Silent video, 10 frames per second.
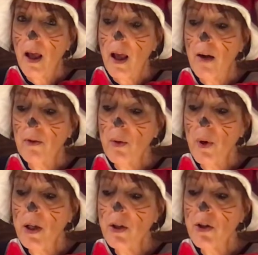
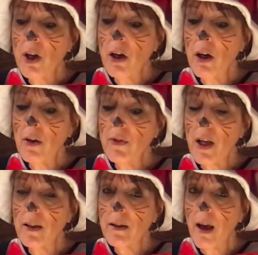"Everyone deserves
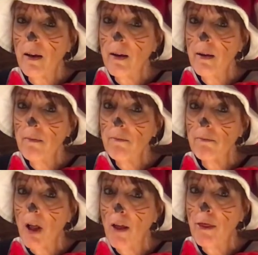a second,
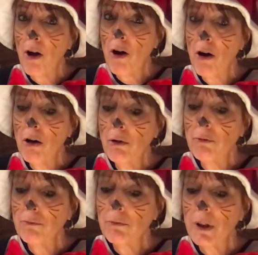a third,
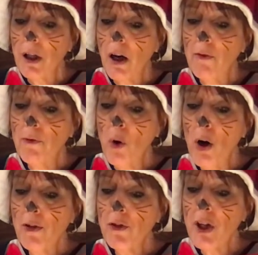a
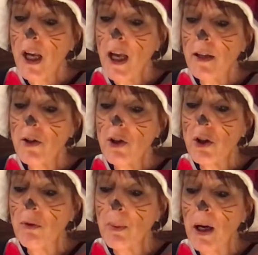fourth chance," she
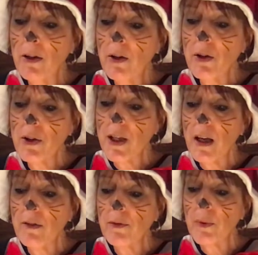reminded
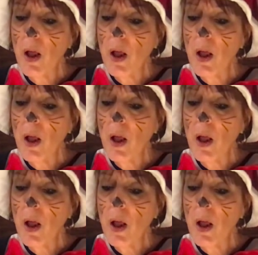herself.